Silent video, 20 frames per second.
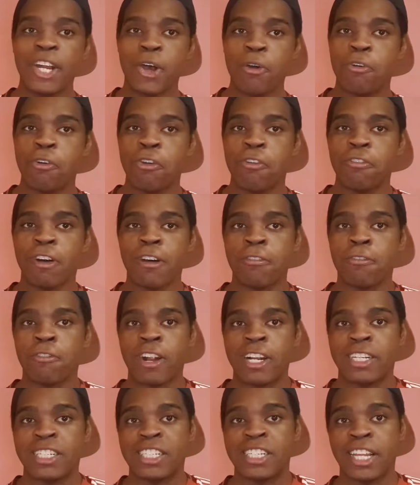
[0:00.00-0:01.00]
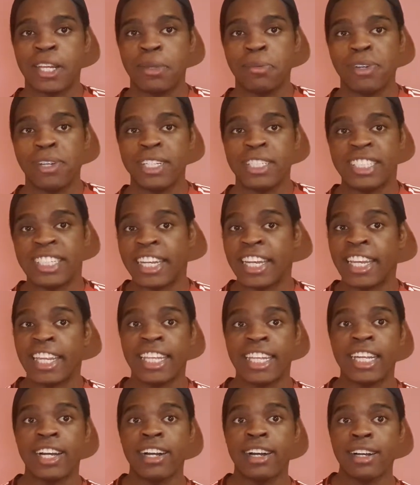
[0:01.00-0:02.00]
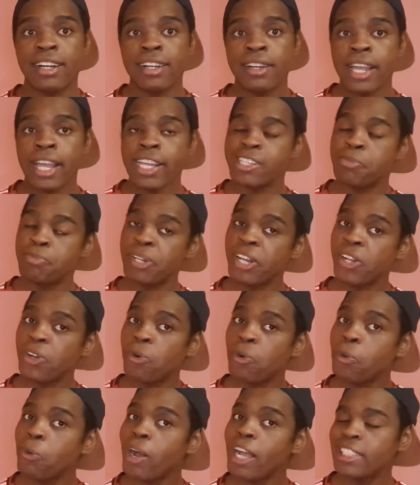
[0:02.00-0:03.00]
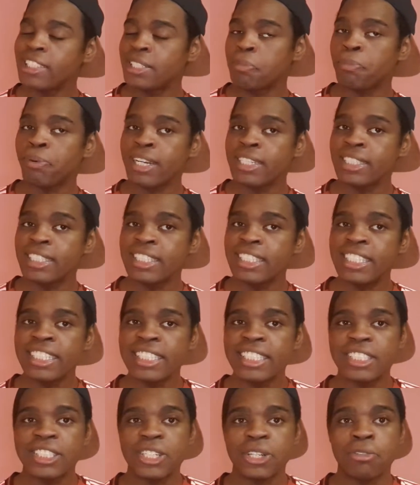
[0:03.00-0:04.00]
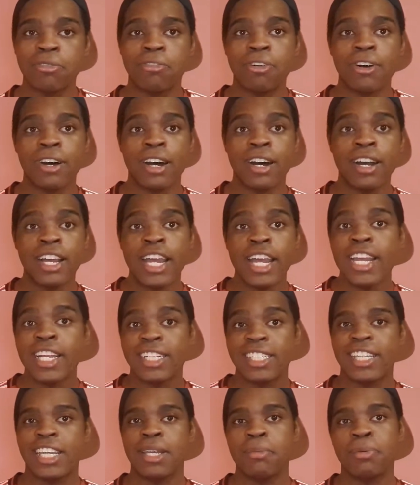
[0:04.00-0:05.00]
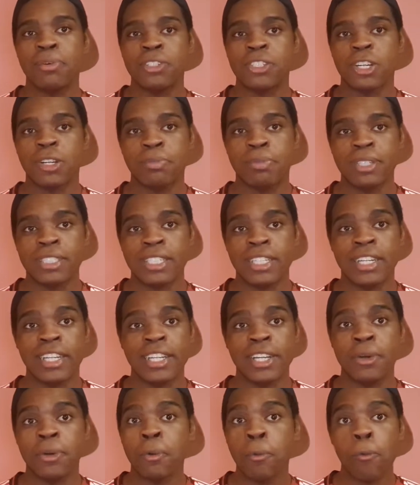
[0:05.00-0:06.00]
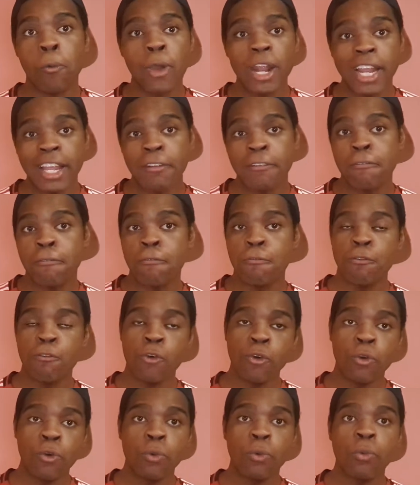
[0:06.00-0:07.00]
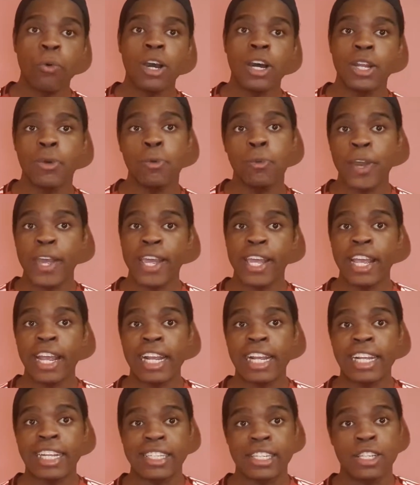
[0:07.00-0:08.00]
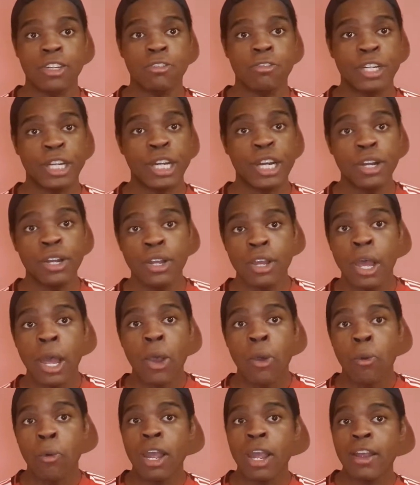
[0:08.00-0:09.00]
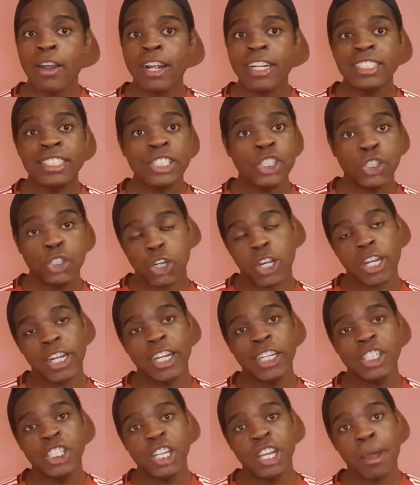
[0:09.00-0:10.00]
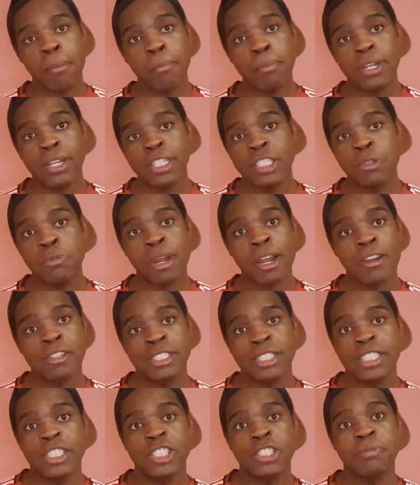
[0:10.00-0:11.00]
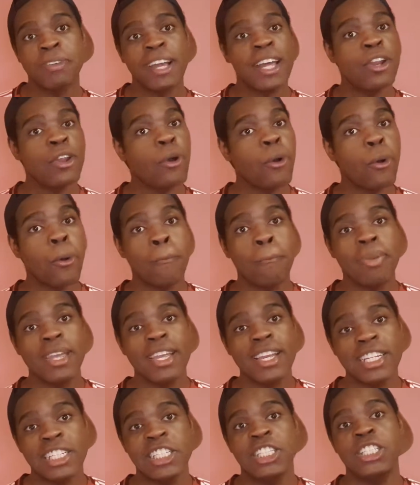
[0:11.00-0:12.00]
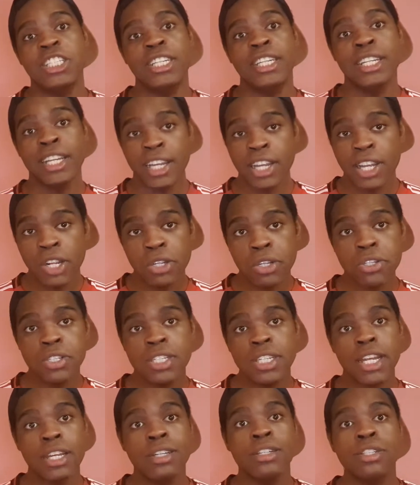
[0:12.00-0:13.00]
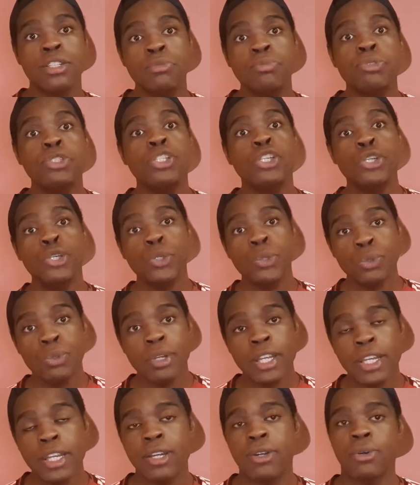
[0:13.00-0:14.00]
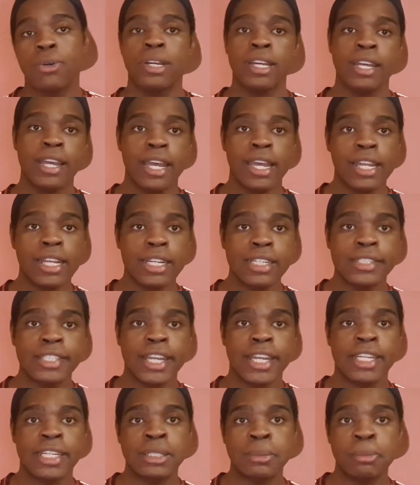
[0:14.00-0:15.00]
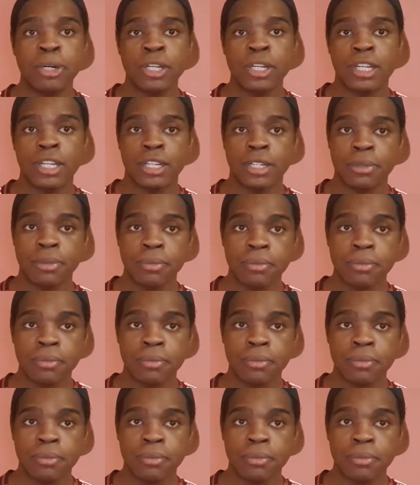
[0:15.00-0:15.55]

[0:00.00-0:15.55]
off with our French neighbours in Liga 1, it's been a quite surprising season so far. Table toppers Lille winning 4-1 away against Lorient, whereas the struggling champions Paris Saint-Germain, or PSG, losing at home 2-0 against AS Monaco.